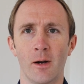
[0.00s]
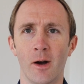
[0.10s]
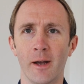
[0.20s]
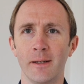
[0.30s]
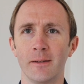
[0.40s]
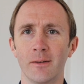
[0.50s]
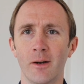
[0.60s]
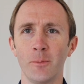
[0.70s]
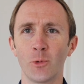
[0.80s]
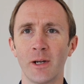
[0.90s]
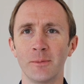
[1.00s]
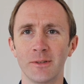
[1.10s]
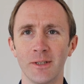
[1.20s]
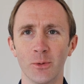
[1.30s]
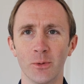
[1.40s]
Hi, I'm Graham
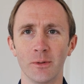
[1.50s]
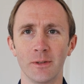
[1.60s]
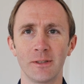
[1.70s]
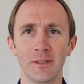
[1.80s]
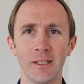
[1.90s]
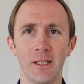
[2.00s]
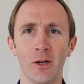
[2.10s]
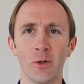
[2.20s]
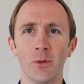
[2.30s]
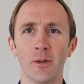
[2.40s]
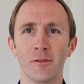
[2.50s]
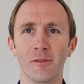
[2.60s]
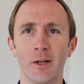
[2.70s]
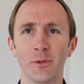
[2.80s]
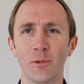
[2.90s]
Steele, CEO and
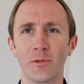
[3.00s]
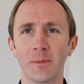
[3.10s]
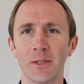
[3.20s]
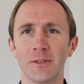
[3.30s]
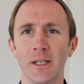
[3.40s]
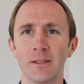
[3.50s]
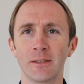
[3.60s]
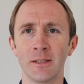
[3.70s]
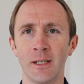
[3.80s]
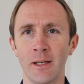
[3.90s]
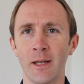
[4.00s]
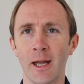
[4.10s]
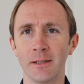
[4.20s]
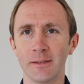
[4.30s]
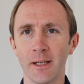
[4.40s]
founder of CryptoSense,
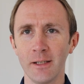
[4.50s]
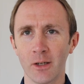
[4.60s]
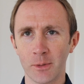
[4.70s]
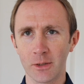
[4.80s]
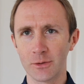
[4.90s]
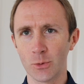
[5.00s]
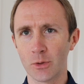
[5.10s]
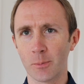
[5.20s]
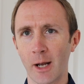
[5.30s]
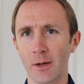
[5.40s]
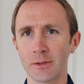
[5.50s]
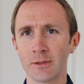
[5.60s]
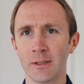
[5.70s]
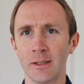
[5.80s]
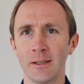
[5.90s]
and today I'm going to talk
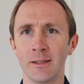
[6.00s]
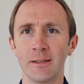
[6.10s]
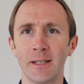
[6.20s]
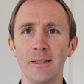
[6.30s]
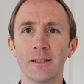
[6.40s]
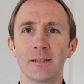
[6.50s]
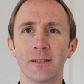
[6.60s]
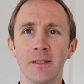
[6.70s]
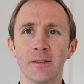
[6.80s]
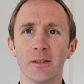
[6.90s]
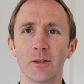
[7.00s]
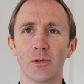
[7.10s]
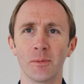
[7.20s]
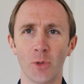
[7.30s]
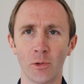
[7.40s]
about data center
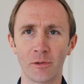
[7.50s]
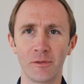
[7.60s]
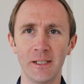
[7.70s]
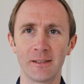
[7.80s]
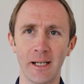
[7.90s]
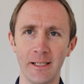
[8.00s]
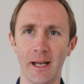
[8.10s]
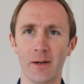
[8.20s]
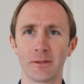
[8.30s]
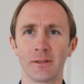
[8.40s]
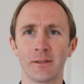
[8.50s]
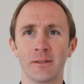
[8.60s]
cryptography takeout.